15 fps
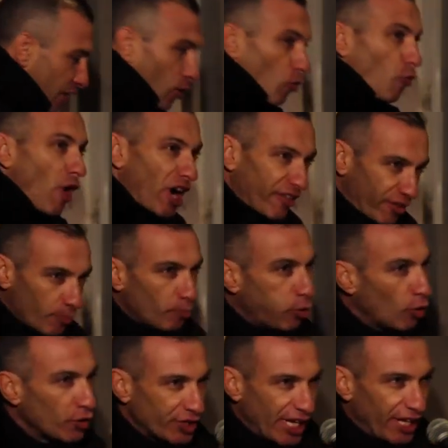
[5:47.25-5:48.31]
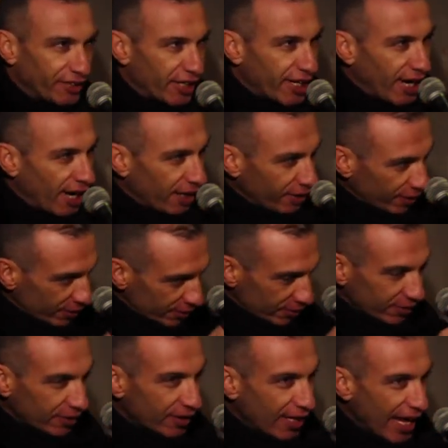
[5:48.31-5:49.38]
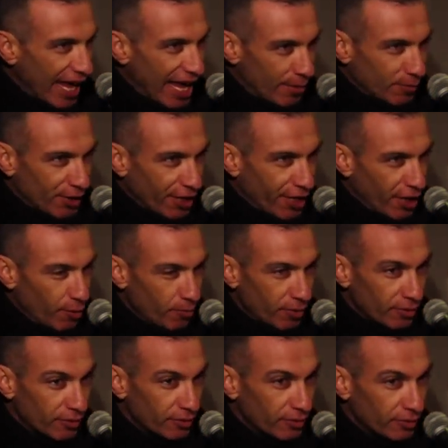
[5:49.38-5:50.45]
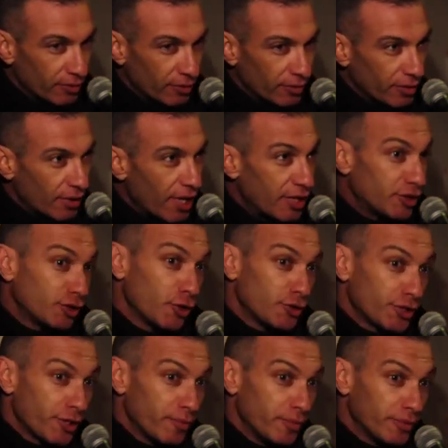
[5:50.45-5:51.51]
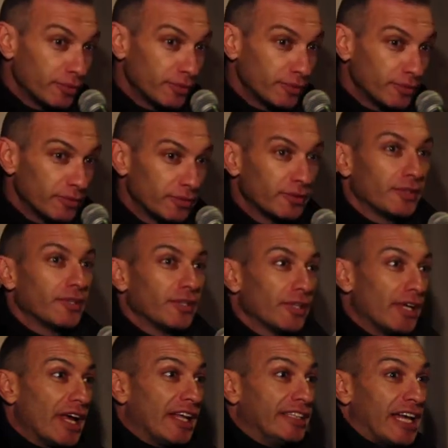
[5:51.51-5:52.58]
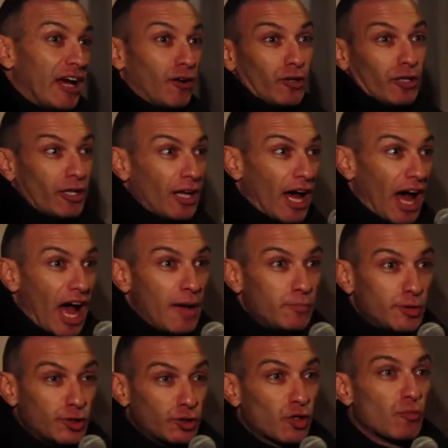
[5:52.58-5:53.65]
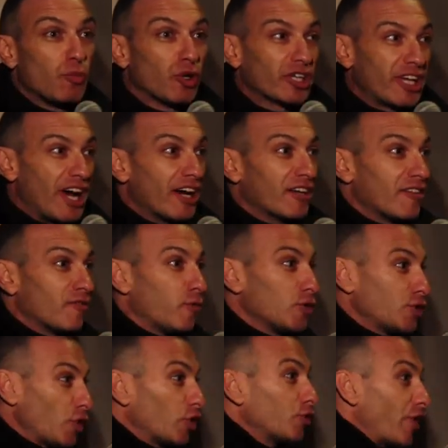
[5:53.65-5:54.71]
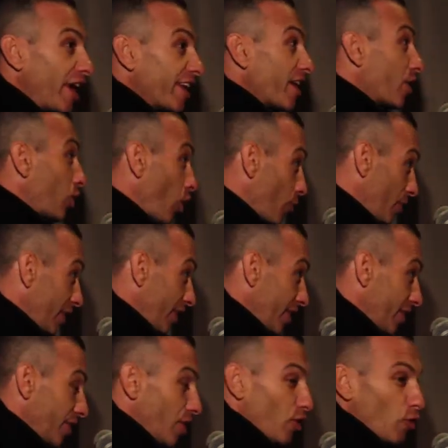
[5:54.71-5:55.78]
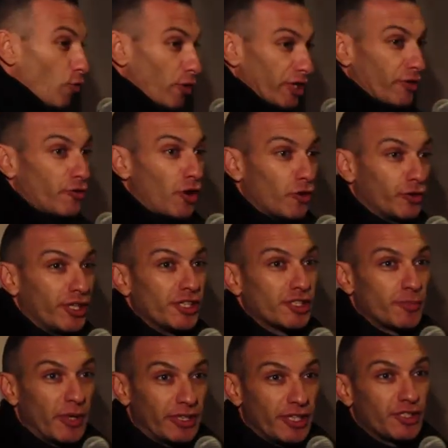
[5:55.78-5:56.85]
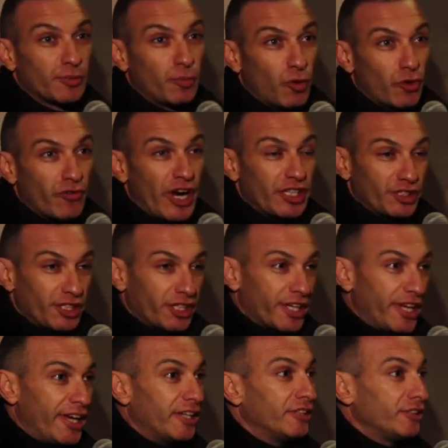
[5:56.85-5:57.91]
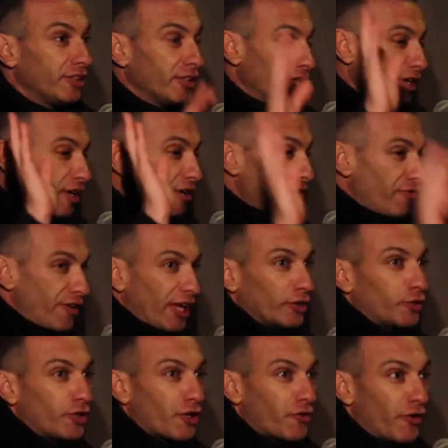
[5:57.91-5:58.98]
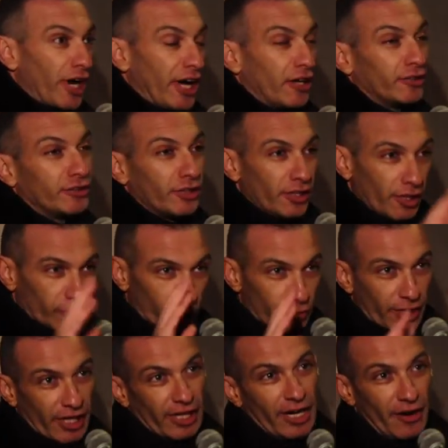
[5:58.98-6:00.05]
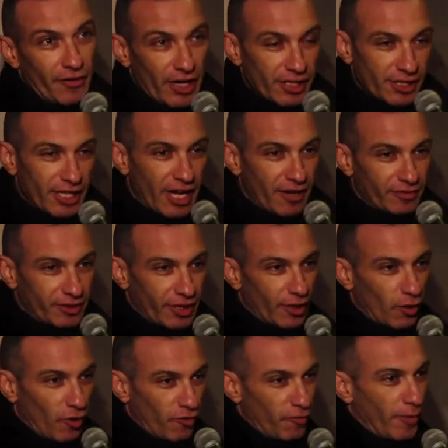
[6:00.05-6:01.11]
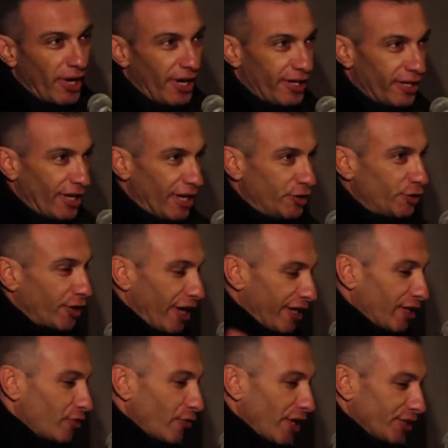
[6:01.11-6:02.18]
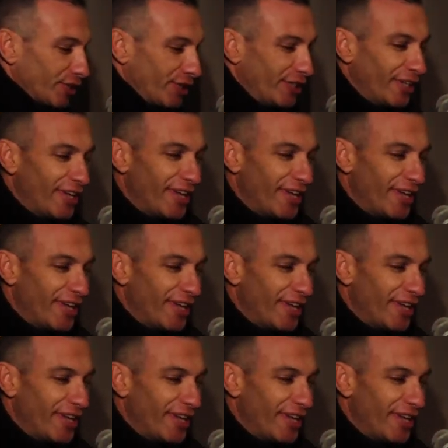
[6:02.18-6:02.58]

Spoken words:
One of them pulls out the gun, aims at him, and shoots him. Now, I'm sure Bulgakov was not writing a comedy when he wrote this, but this poor Russian kid fell to the ground to the hilarious laughter of my educated Russian